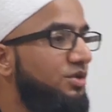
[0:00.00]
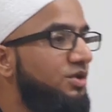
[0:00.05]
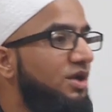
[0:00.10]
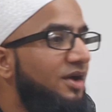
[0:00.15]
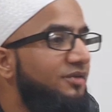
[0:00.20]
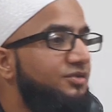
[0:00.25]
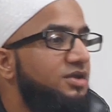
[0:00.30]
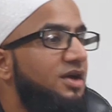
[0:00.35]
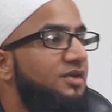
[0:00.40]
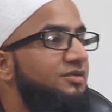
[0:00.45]
you
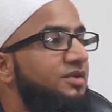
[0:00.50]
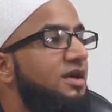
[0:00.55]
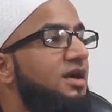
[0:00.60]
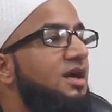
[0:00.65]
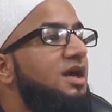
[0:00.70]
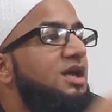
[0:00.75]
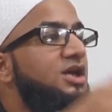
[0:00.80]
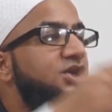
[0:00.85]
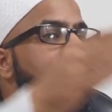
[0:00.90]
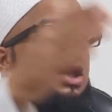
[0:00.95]
have to have a
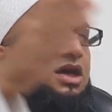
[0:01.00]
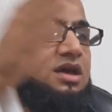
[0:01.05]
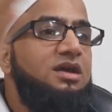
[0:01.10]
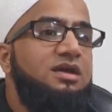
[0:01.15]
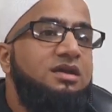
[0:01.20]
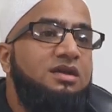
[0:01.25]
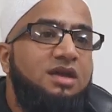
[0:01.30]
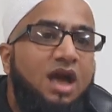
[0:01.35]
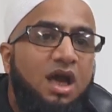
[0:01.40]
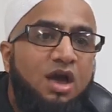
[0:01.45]
sheikh
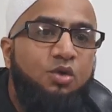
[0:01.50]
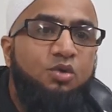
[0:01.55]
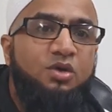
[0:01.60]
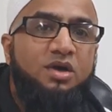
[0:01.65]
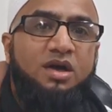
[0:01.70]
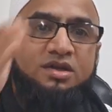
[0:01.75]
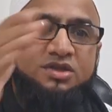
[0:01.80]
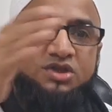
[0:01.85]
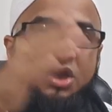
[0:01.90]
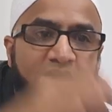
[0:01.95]
in
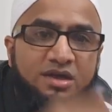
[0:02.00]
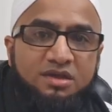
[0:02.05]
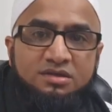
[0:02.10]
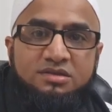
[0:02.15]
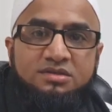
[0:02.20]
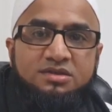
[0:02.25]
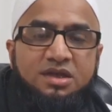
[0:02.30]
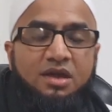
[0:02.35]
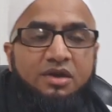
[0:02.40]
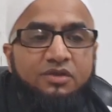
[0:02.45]
nahw, a sheikh in
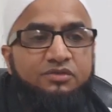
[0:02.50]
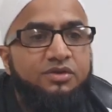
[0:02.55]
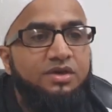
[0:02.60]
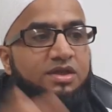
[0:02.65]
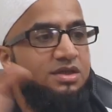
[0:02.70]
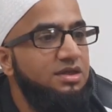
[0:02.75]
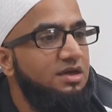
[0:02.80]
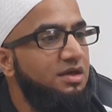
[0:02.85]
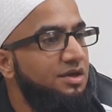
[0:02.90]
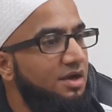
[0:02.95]
sarf,
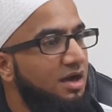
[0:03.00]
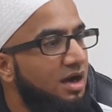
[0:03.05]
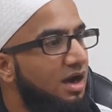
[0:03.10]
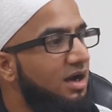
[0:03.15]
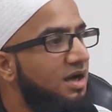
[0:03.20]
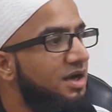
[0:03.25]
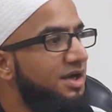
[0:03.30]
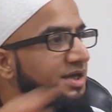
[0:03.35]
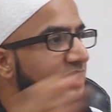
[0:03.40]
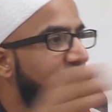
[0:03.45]
in
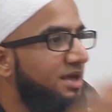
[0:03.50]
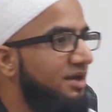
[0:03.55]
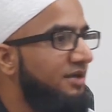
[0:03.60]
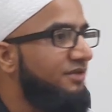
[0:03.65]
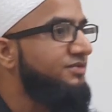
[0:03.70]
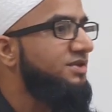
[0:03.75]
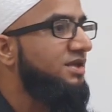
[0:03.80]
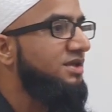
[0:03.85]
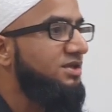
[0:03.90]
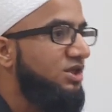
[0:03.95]
qira'ah, in
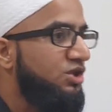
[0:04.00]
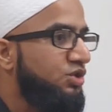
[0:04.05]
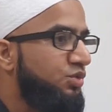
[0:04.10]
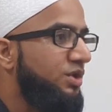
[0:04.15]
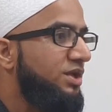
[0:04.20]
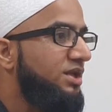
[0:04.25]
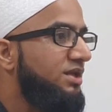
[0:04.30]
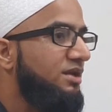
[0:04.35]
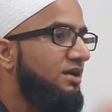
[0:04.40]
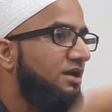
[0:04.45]
hifz, in
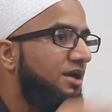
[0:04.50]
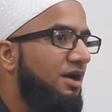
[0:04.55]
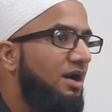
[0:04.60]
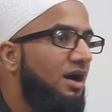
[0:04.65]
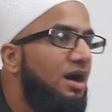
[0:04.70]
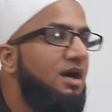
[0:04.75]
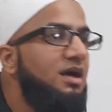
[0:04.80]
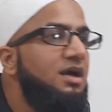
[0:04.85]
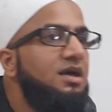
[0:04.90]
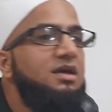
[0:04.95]
tajweed, in
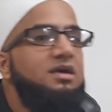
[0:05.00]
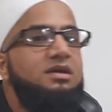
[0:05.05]
qira'ah.